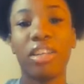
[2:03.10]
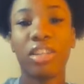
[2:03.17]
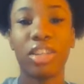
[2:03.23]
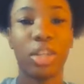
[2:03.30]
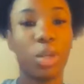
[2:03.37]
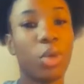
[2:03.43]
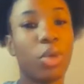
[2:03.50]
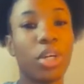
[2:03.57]

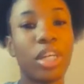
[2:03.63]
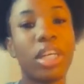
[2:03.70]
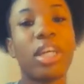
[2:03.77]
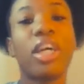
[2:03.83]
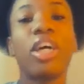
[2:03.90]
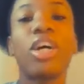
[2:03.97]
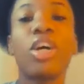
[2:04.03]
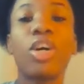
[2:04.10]
the Lord,
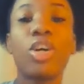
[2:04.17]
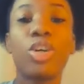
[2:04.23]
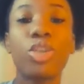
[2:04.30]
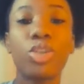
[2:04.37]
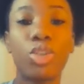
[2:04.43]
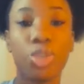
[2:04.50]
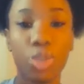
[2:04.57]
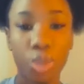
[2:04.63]

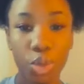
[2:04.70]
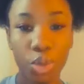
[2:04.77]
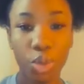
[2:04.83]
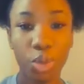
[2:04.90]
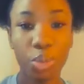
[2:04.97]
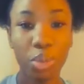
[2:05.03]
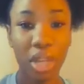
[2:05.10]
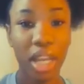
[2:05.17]

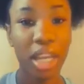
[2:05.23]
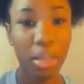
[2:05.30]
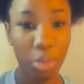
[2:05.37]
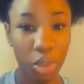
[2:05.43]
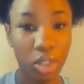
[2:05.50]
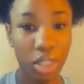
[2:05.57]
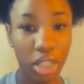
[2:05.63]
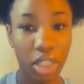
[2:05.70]
to play
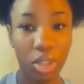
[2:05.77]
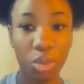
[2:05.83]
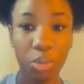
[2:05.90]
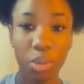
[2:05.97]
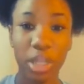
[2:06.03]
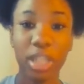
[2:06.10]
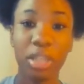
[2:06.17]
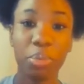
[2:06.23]
music, to
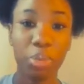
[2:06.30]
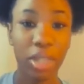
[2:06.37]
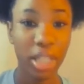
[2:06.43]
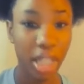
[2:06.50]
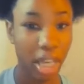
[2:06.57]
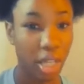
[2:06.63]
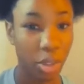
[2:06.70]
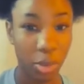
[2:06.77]
play the
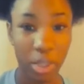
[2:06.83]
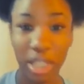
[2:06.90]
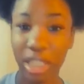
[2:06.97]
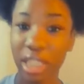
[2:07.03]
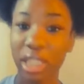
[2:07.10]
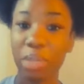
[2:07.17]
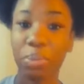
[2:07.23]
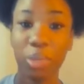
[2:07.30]
piano,
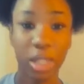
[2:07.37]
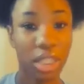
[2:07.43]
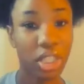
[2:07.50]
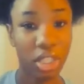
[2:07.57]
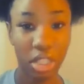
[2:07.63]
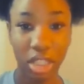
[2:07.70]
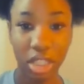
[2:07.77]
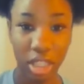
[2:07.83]

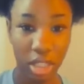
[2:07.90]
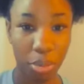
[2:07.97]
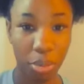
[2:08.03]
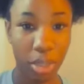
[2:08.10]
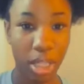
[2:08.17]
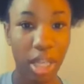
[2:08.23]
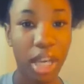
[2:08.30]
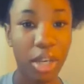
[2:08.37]
especially the
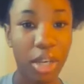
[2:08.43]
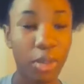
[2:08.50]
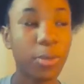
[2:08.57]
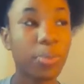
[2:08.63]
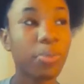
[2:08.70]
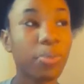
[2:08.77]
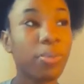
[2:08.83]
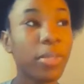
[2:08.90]

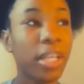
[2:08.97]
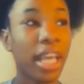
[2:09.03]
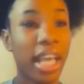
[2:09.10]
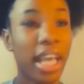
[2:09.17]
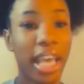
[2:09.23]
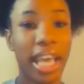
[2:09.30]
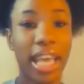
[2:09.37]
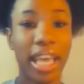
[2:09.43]
piano,
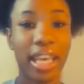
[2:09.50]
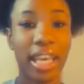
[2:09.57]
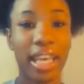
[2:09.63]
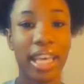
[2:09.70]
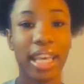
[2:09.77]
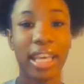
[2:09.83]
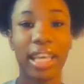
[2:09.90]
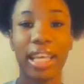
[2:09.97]

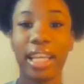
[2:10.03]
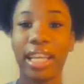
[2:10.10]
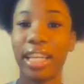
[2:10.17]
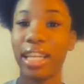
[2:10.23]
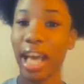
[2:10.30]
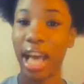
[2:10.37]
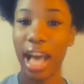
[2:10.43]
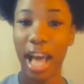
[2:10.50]

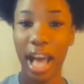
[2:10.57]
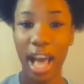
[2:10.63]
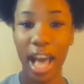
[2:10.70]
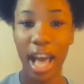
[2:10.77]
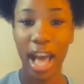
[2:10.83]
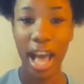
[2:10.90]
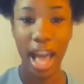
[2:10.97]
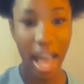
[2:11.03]
and
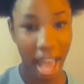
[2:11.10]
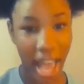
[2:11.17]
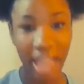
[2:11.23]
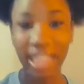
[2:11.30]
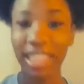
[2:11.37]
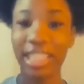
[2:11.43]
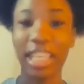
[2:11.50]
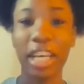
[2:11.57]

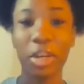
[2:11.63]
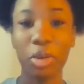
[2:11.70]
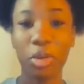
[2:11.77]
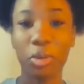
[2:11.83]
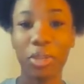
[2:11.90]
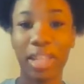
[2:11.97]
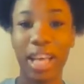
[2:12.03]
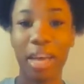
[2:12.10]
I need to get
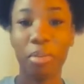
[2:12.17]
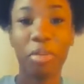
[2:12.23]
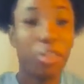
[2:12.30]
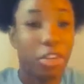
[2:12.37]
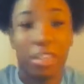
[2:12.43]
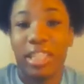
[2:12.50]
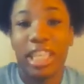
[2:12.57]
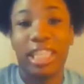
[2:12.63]
going with that
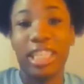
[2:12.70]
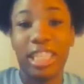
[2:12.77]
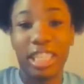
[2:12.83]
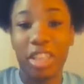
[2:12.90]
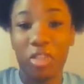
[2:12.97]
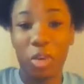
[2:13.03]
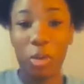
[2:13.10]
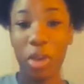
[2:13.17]
before you take
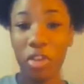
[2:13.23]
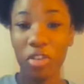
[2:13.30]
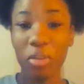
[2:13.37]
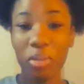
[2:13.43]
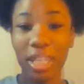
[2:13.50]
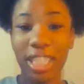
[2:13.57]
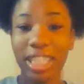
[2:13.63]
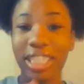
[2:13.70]
this gift away
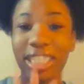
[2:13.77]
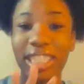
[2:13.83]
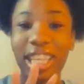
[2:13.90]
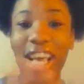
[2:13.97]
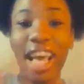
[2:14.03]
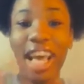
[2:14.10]
from me, because